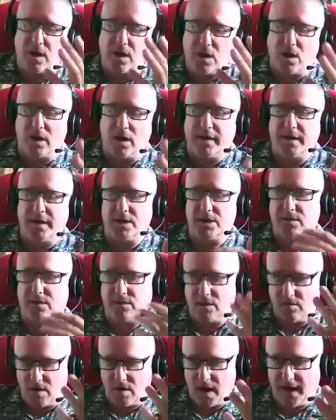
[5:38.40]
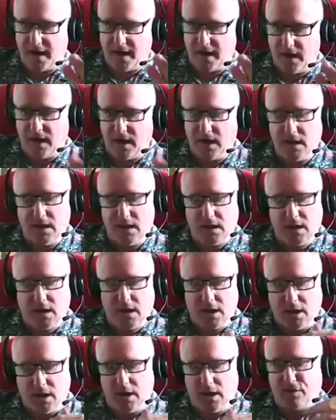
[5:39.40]
kinds of grain.
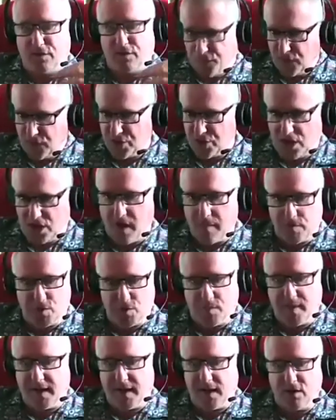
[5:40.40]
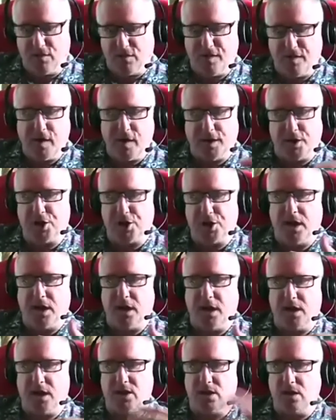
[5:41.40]
The first step to making furniture
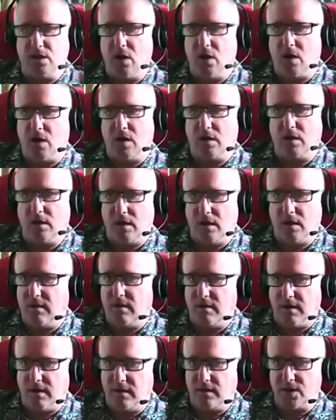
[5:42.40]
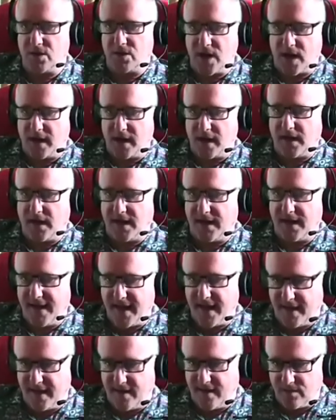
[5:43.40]
is not understanding a
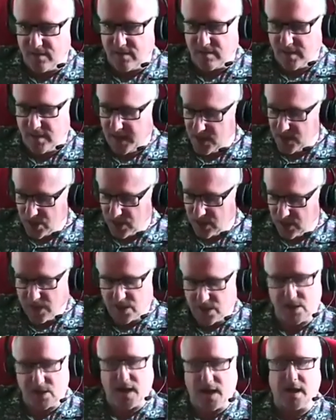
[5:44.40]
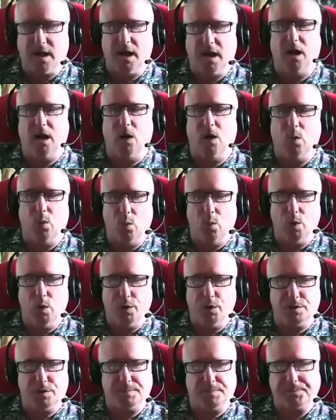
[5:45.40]
lathe, it's understanding
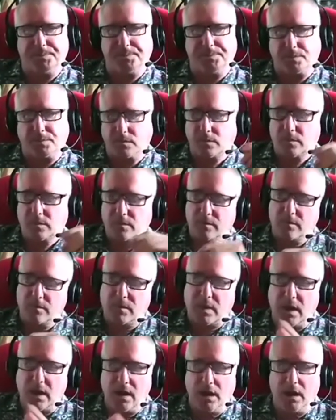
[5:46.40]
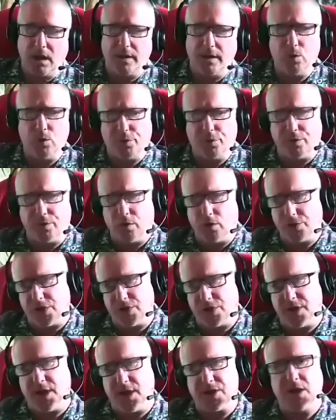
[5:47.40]
wood. The author also
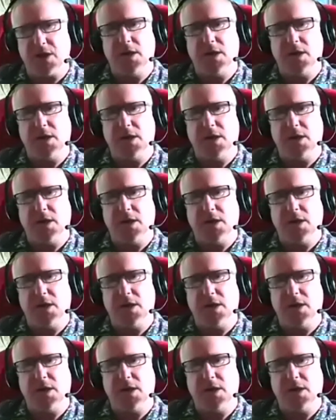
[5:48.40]
says,